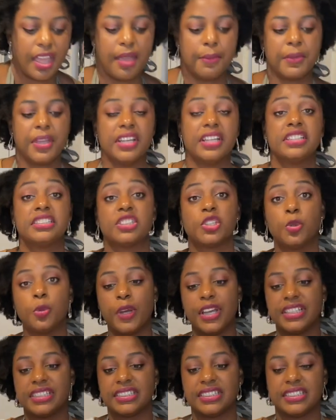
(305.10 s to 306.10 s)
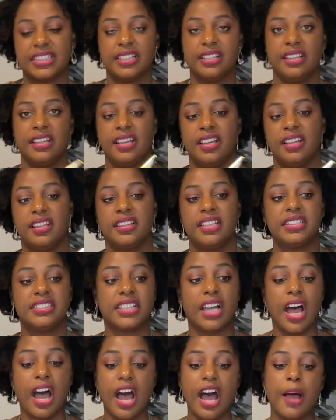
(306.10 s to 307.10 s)
gonna twist the
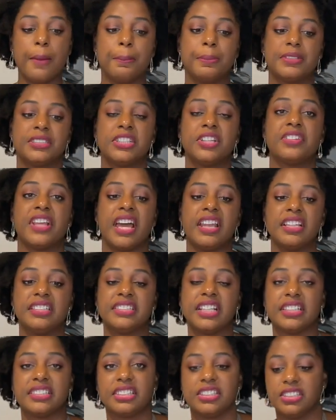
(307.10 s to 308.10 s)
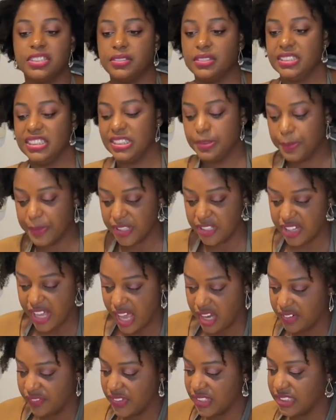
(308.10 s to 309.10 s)
top so that it doesn't spill
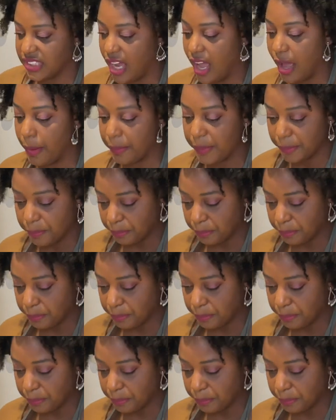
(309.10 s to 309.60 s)
out of the top.